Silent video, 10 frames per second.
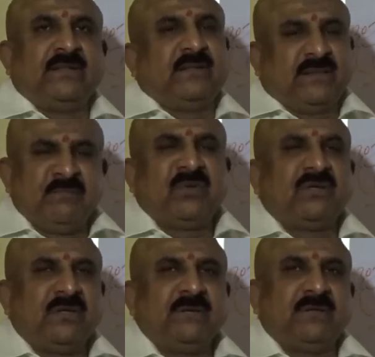
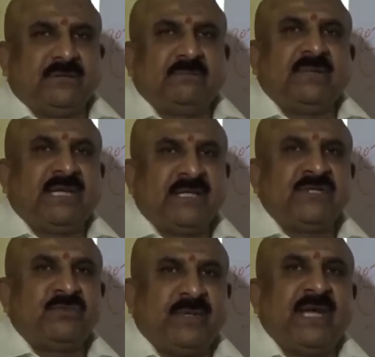Important
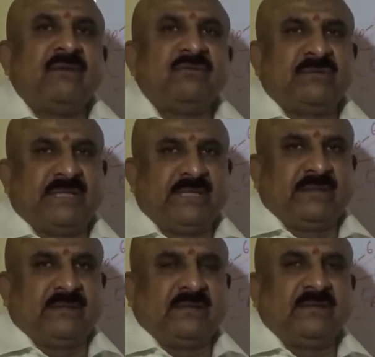planets we have to take
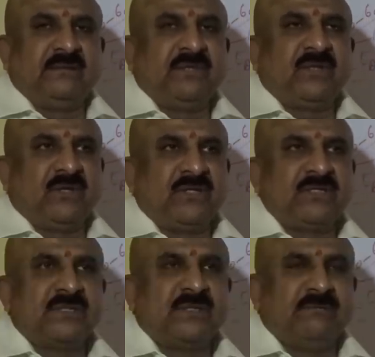it
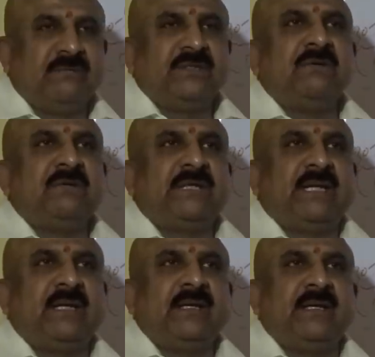because without
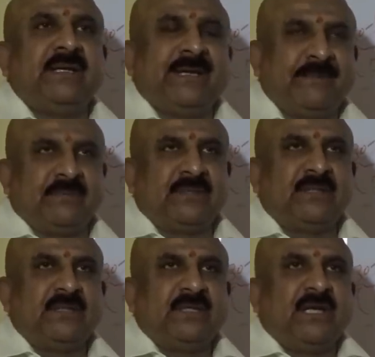telling in depth
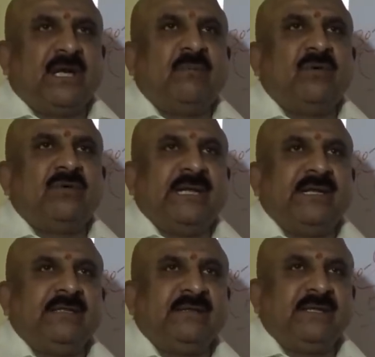about
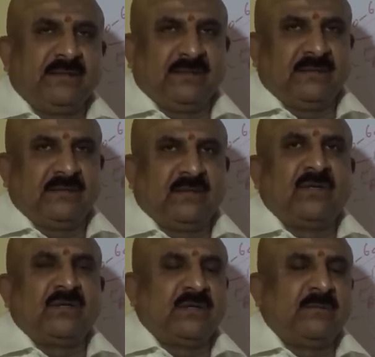anything or
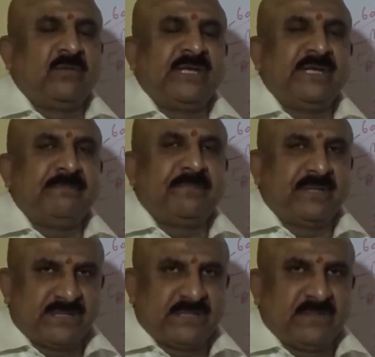about any
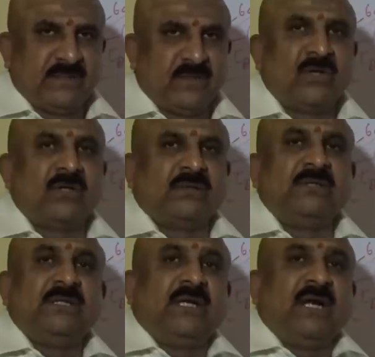person or
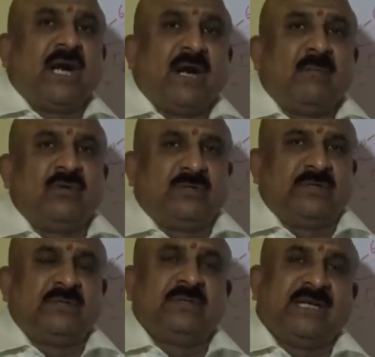about
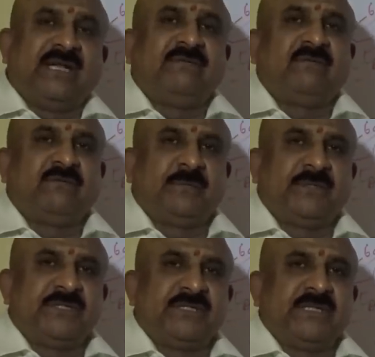life of a
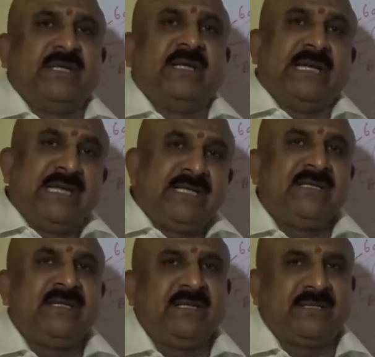person in
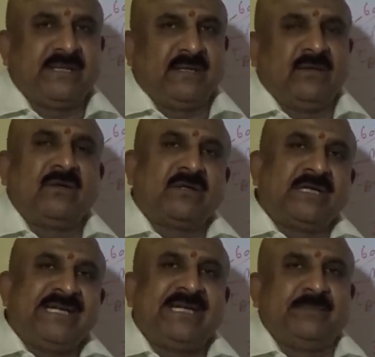detail or
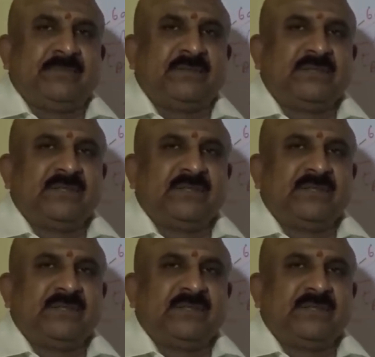in depth,